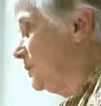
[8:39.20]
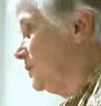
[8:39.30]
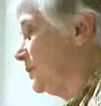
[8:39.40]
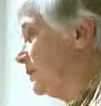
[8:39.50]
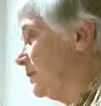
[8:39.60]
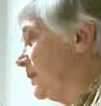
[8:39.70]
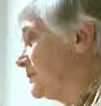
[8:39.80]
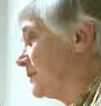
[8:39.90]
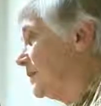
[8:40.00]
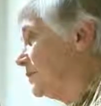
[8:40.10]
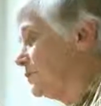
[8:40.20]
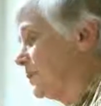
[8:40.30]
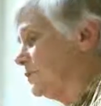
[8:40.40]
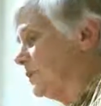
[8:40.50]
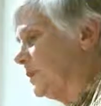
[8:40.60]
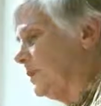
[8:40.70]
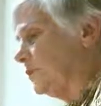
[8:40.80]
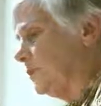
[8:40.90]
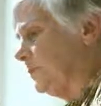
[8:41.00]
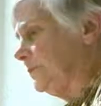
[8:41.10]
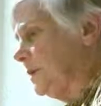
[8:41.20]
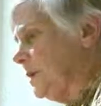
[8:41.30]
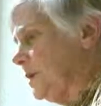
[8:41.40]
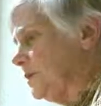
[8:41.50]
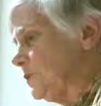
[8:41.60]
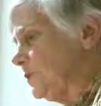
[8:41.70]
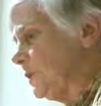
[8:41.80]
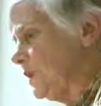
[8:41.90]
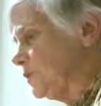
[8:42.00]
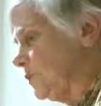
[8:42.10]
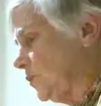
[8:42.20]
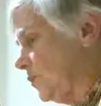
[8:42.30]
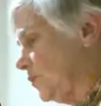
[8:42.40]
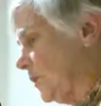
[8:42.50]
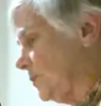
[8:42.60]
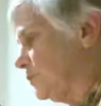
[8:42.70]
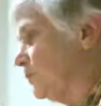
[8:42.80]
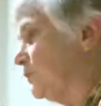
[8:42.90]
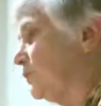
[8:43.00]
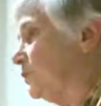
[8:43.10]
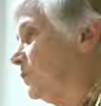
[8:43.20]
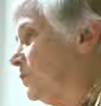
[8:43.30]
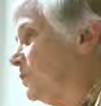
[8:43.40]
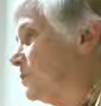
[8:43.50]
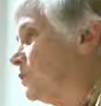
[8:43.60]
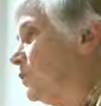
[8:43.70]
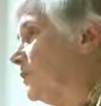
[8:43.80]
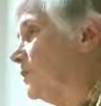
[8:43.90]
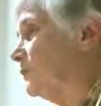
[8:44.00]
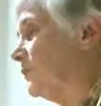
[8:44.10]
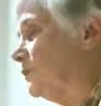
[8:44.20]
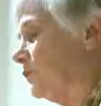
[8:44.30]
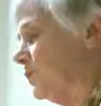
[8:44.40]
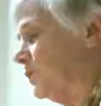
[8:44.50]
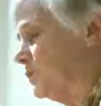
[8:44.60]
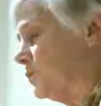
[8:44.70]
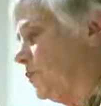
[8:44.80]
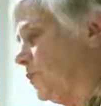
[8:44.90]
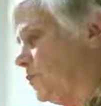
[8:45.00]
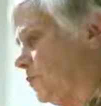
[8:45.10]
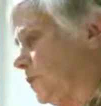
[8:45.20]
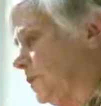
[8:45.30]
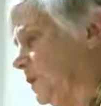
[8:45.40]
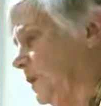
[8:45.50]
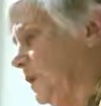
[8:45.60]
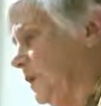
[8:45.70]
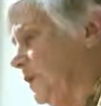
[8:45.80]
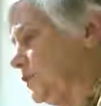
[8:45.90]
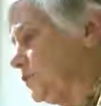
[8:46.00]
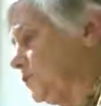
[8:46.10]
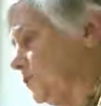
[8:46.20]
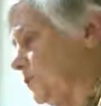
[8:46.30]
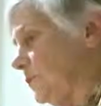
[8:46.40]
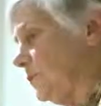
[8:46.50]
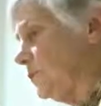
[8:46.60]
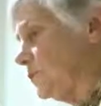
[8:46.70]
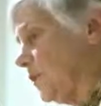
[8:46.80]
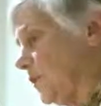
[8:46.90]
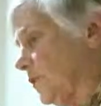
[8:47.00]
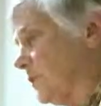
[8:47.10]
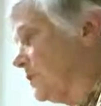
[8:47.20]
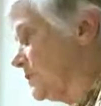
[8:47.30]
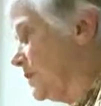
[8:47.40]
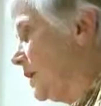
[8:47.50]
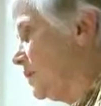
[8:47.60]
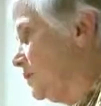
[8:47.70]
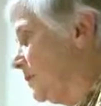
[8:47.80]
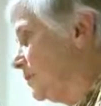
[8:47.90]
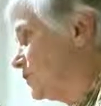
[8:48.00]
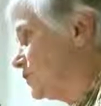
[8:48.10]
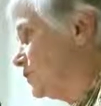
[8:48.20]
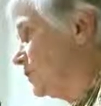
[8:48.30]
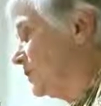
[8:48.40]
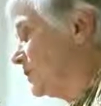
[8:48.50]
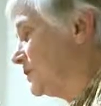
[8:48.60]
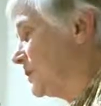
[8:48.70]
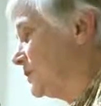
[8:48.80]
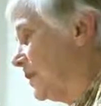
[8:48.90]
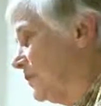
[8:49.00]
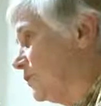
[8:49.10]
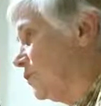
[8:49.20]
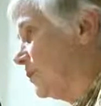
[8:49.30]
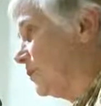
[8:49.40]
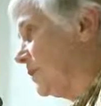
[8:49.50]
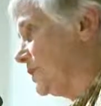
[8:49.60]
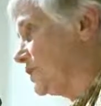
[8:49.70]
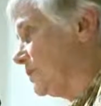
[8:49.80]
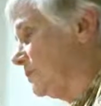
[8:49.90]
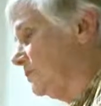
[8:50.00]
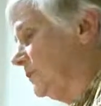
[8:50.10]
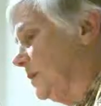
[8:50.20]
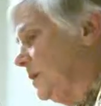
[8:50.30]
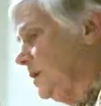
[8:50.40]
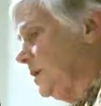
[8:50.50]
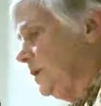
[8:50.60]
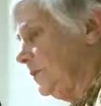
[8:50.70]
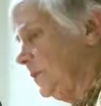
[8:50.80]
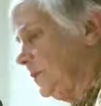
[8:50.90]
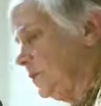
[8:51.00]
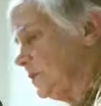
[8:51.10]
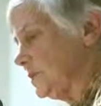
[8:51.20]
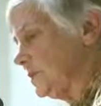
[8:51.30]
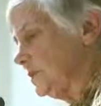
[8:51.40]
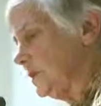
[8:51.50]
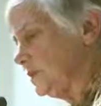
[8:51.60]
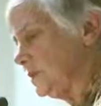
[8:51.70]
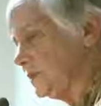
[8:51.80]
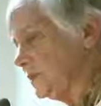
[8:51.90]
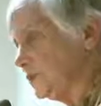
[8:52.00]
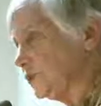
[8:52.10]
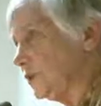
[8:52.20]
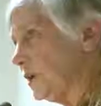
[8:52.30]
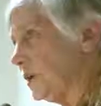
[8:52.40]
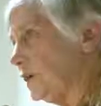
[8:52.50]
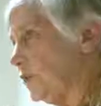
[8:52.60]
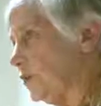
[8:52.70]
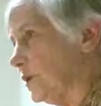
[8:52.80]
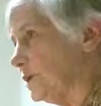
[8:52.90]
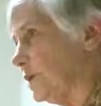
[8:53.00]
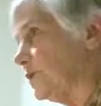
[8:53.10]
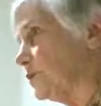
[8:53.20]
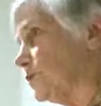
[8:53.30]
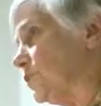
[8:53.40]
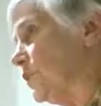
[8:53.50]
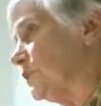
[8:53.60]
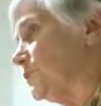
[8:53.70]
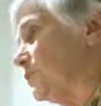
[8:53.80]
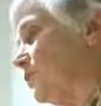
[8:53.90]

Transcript: that has a contract with the government. So the case went all the way up to the Federal Appeals Court, and the Federal Appeals Court ruled, it's true, the charter is not a public school, it is a private corporation. Then there was an instance in Chicago where teachers wanted to